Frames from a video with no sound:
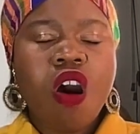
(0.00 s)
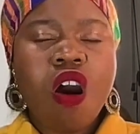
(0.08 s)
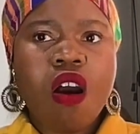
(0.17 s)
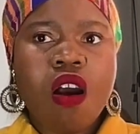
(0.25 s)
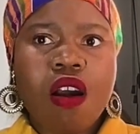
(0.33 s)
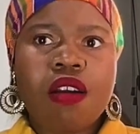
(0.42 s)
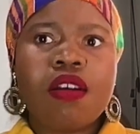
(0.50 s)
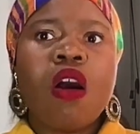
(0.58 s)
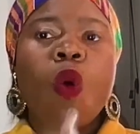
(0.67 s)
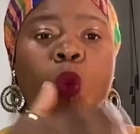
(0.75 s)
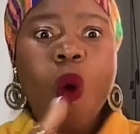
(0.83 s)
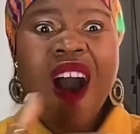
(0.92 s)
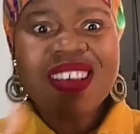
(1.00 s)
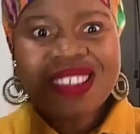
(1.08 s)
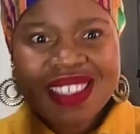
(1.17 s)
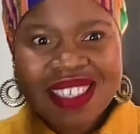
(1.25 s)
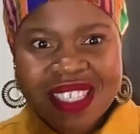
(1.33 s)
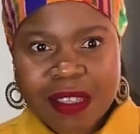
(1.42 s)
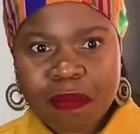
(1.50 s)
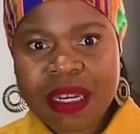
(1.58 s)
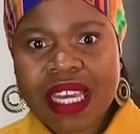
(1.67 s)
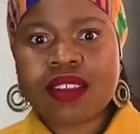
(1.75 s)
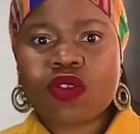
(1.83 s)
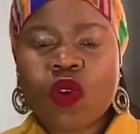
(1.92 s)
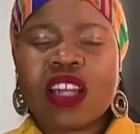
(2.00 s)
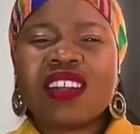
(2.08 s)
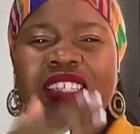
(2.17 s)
are was displaced, right?